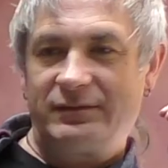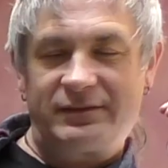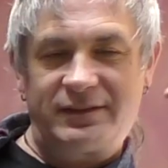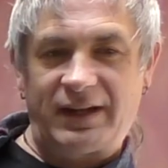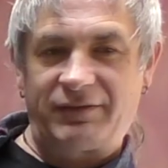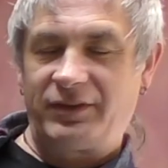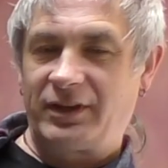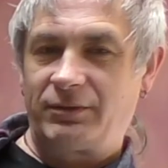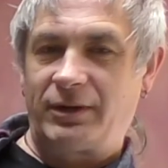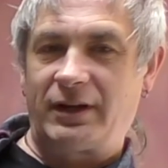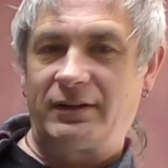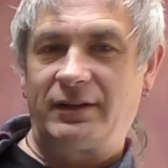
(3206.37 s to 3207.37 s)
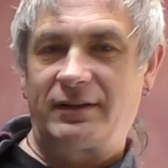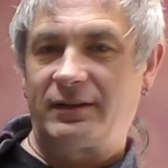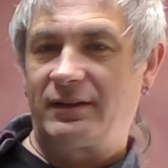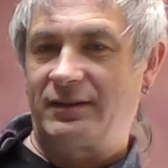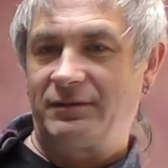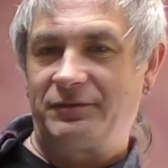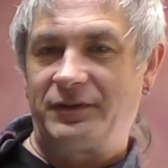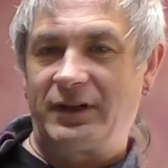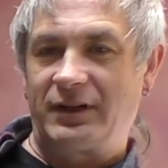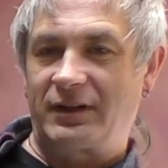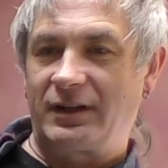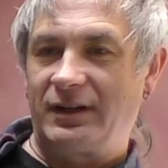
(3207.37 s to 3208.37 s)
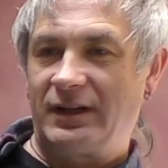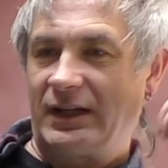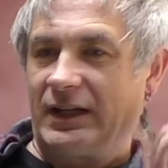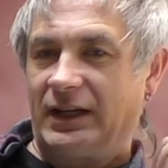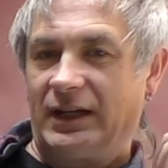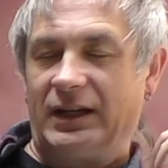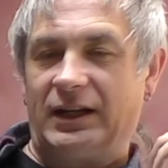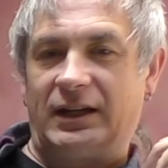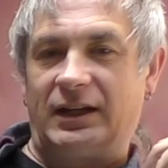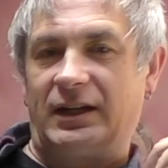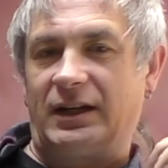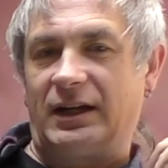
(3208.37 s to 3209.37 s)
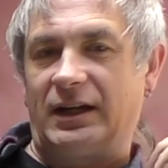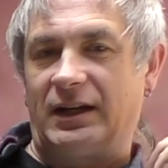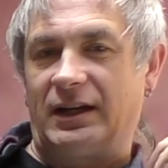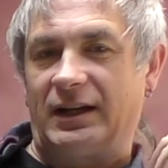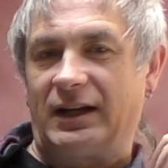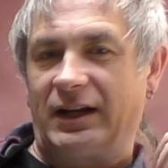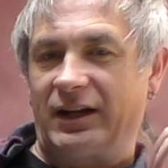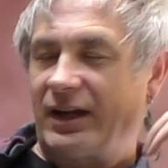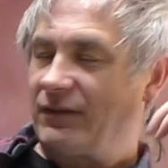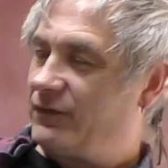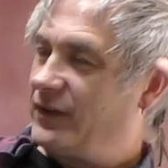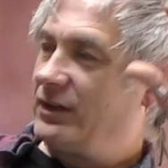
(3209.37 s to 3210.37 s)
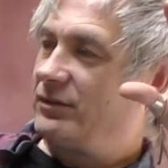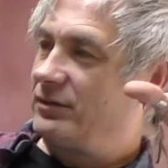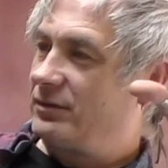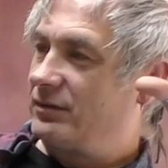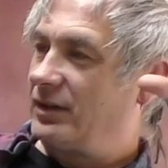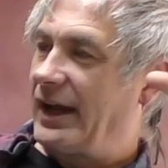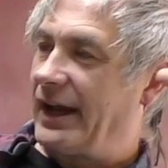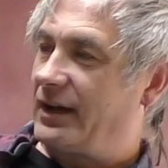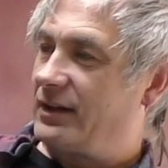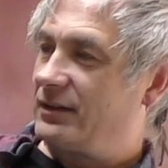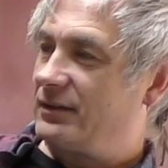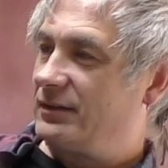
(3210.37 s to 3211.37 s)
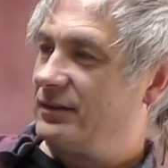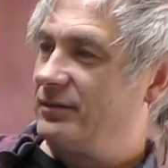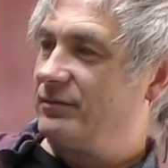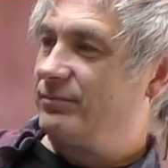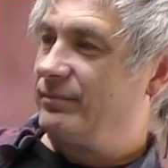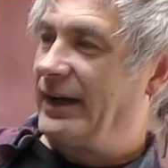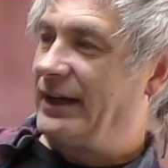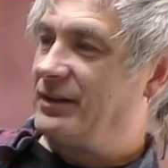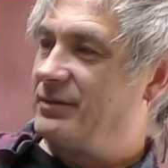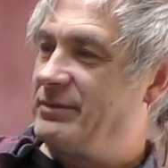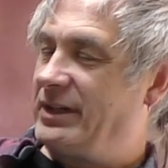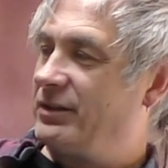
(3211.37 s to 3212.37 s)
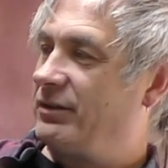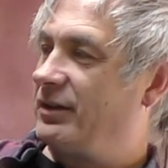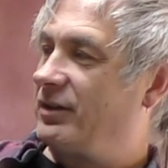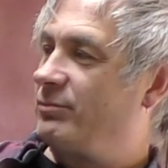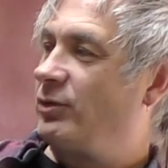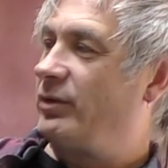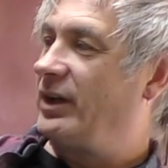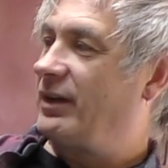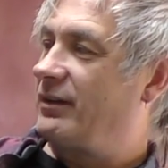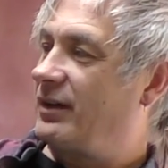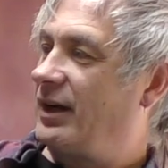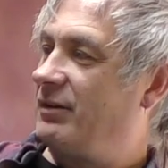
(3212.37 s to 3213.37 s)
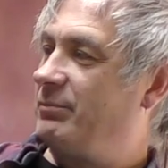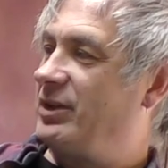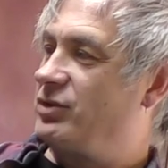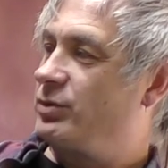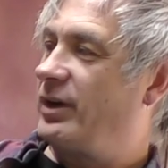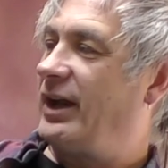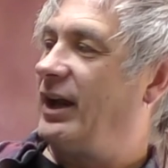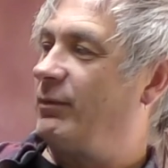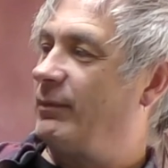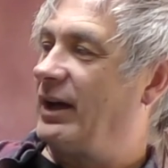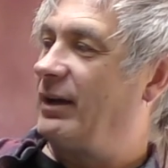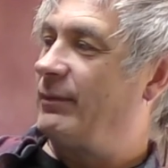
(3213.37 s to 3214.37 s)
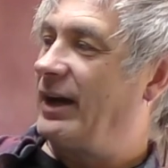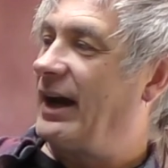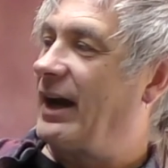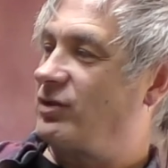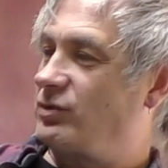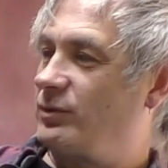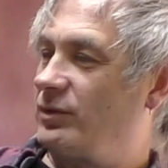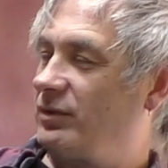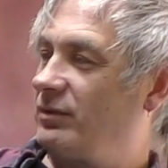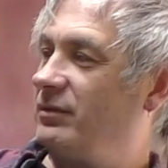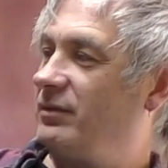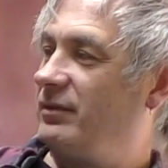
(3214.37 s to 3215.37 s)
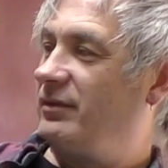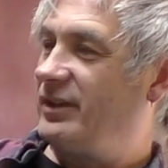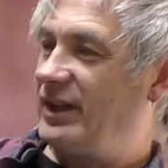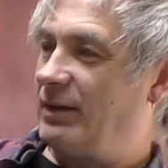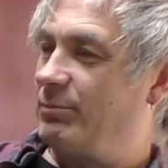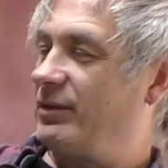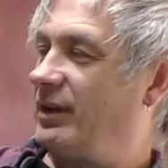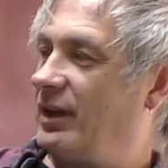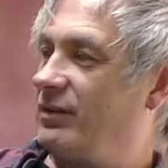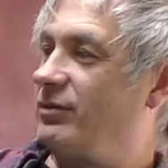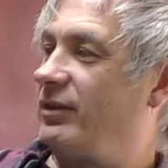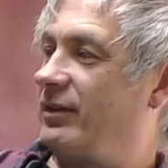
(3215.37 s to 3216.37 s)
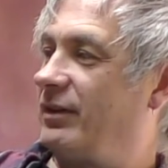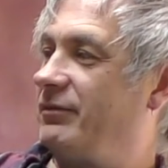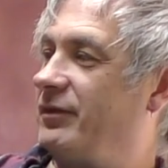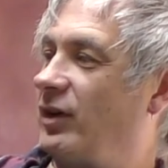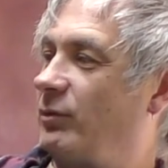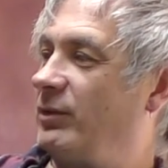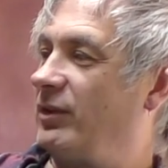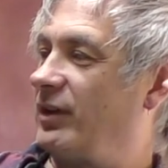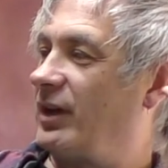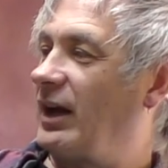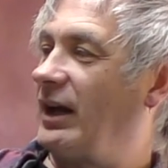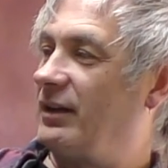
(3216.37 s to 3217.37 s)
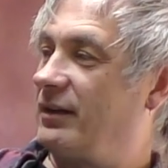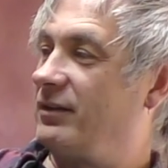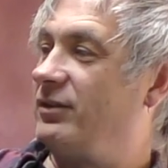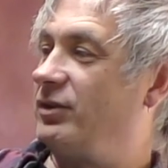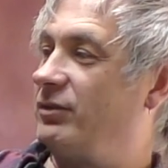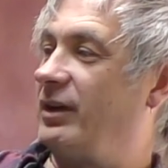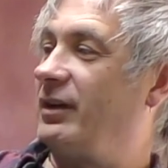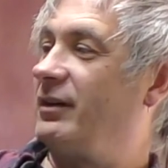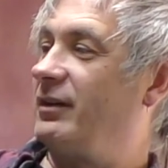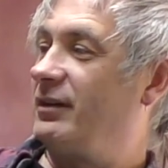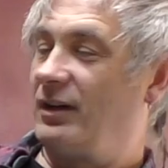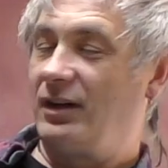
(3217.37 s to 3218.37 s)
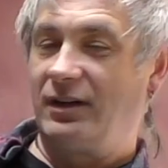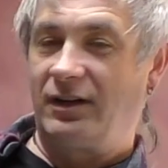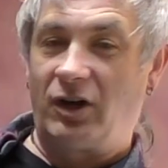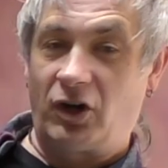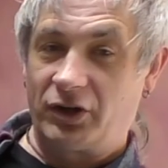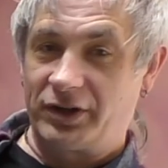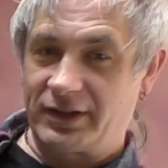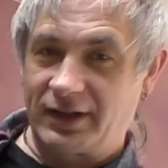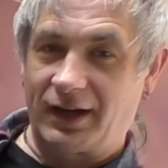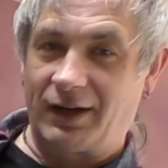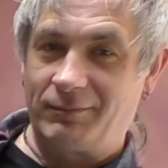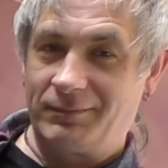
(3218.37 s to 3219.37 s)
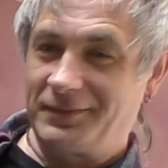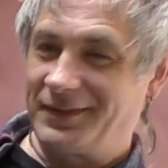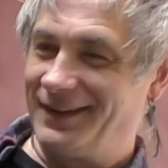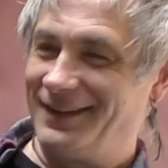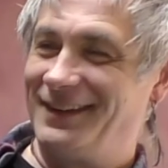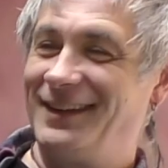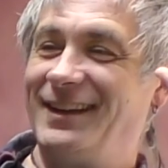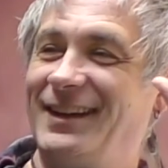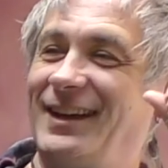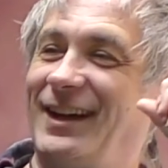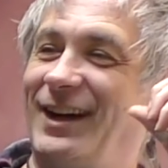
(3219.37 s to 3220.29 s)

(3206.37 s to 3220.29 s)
Definitely go out and listen to some funk. Uh, I, I feel like my demeanor this morning is kind of betraying my, my actual deep interest in funk music. I listen to it all the time. Uh-huh.